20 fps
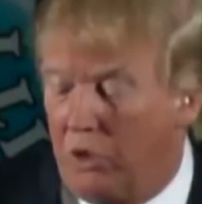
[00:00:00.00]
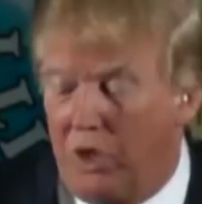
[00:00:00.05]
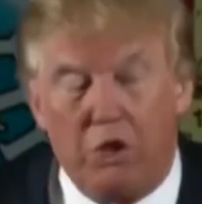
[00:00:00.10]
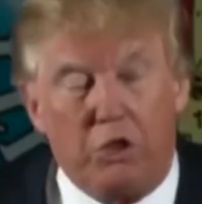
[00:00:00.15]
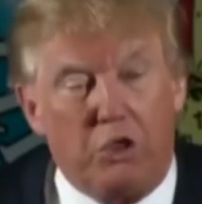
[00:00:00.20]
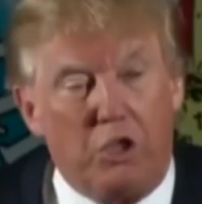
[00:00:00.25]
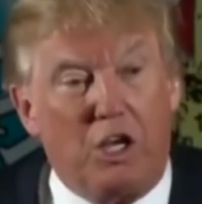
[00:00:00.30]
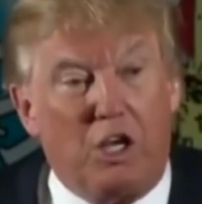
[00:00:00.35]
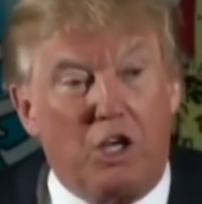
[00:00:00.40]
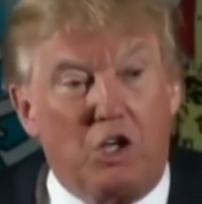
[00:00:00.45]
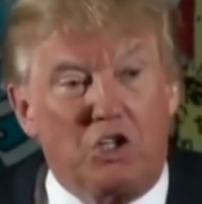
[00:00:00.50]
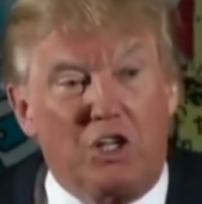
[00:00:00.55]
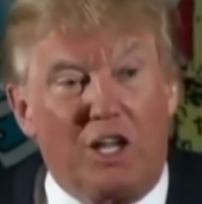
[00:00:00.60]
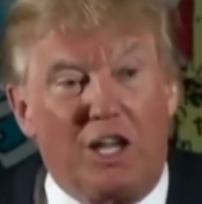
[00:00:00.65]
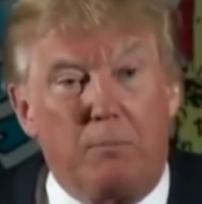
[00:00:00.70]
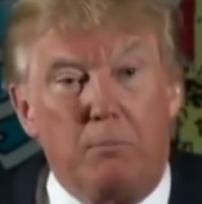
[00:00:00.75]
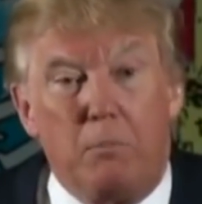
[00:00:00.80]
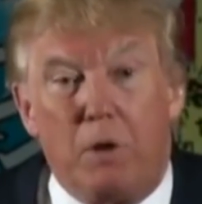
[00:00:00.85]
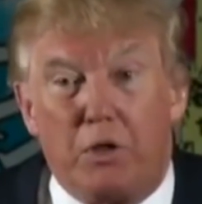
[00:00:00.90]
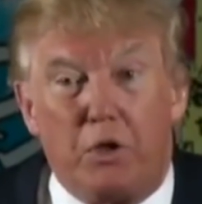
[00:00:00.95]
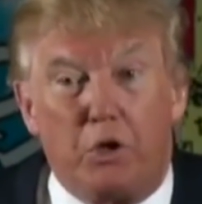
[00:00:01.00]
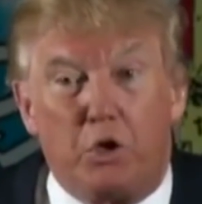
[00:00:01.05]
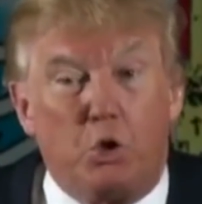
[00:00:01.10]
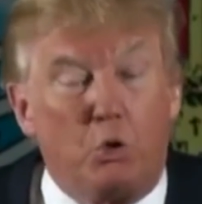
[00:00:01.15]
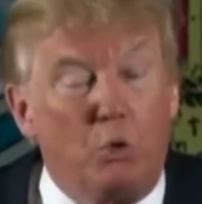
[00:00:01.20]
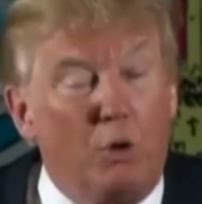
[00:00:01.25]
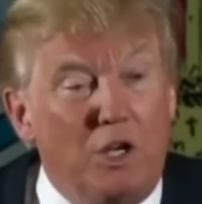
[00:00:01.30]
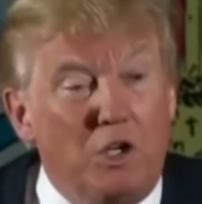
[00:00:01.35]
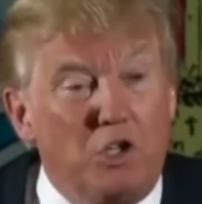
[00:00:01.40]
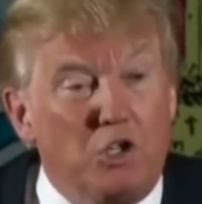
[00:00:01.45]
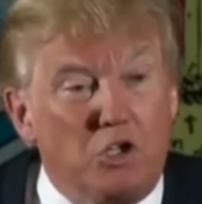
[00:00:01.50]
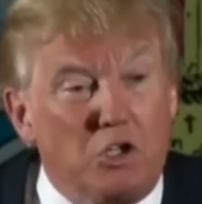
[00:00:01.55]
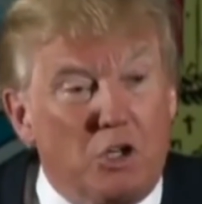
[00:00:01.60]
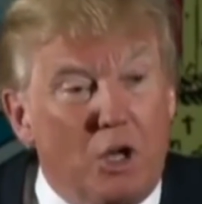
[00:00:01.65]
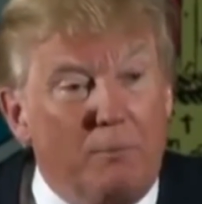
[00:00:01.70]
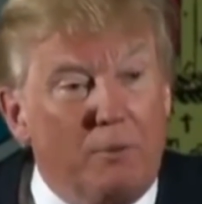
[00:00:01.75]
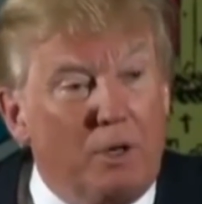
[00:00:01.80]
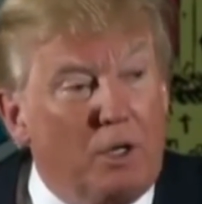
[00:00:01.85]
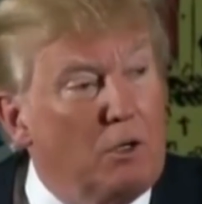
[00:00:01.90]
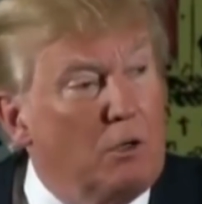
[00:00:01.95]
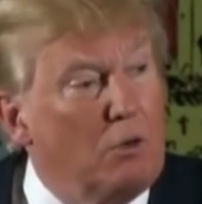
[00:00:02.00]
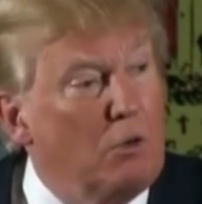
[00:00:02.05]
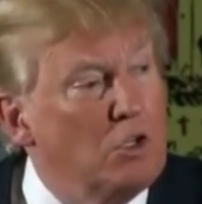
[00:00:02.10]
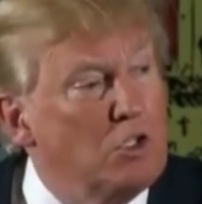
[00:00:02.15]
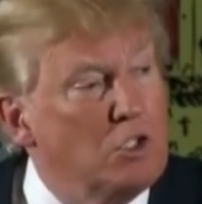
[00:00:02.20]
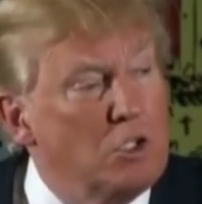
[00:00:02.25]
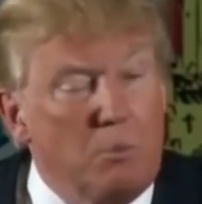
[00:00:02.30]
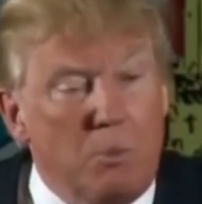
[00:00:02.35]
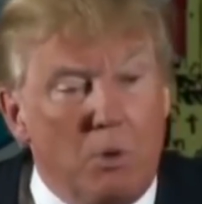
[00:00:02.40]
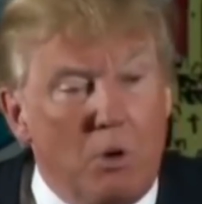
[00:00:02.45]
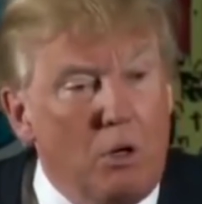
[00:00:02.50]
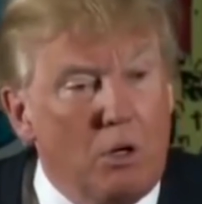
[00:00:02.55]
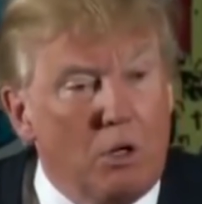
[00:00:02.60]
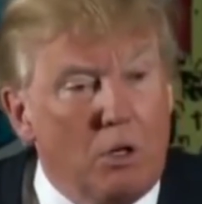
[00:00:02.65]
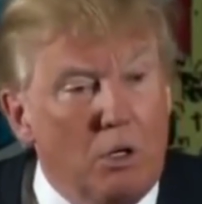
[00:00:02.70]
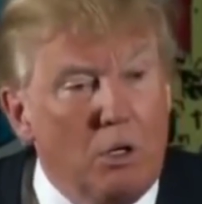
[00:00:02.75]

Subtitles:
They think it's like Mother Teresa's coming across the border.